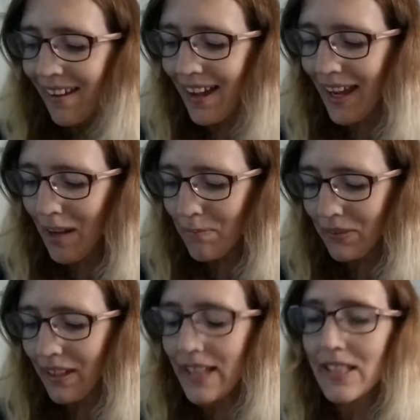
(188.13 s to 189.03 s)

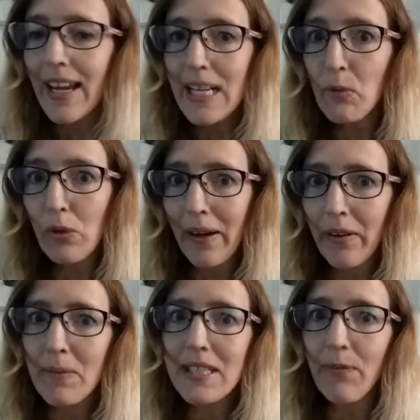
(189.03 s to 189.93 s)
Yeah, so Explore
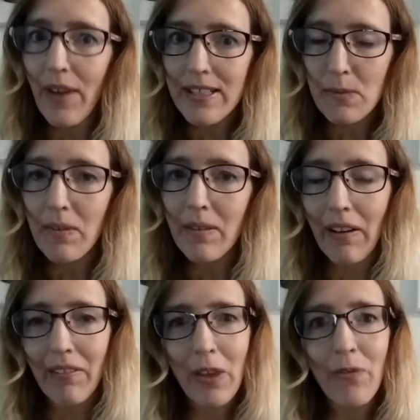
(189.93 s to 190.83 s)
Wellcome was
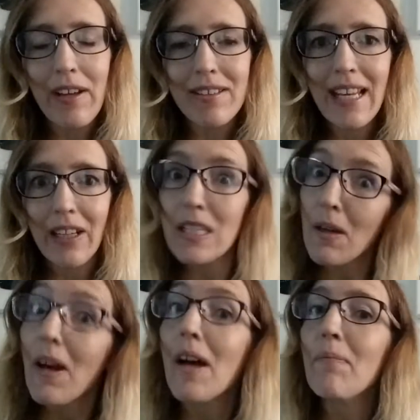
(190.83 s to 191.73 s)
the second
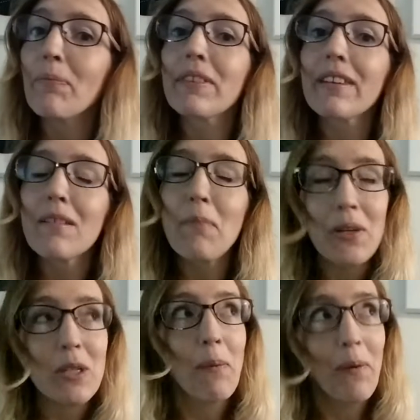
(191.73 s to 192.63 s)

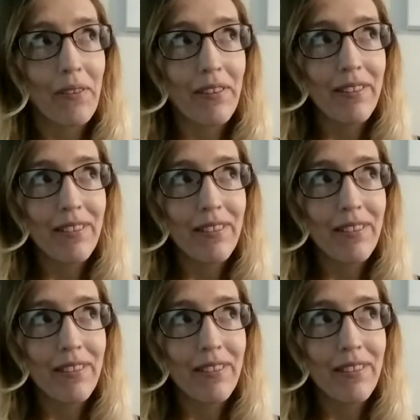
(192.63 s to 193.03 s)
bookshop on